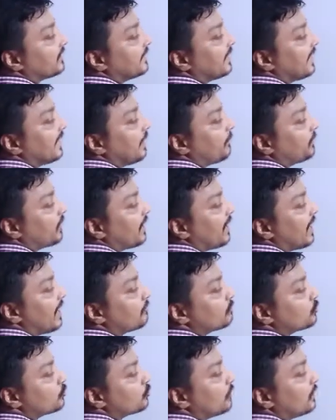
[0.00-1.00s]
Then after I
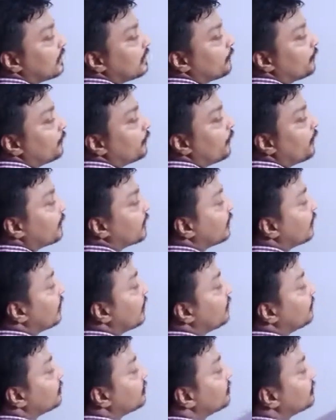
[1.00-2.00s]
am showing for
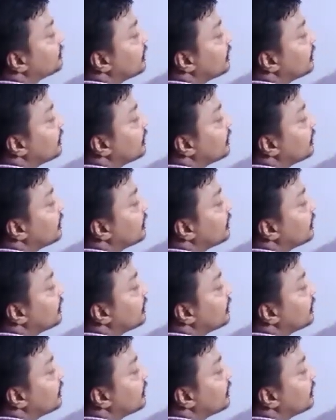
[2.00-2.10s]
the